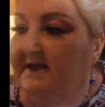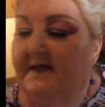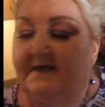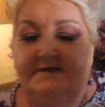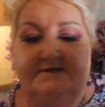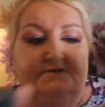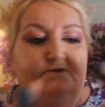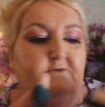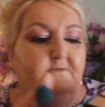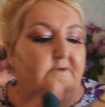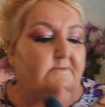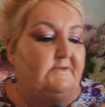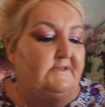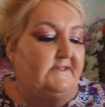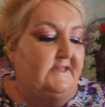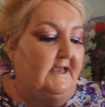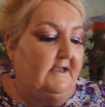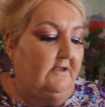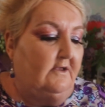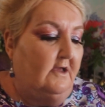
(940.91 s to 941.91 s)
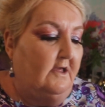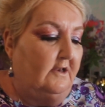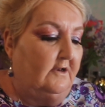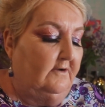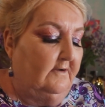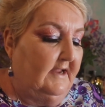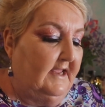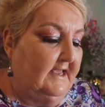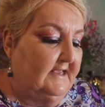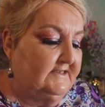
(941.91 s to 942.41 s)
let's go in with that
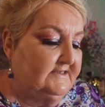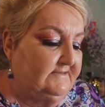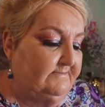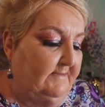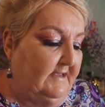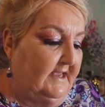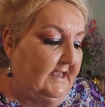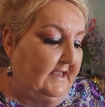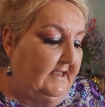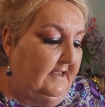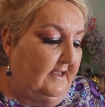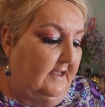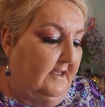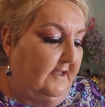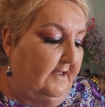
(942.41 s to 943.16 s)
color as my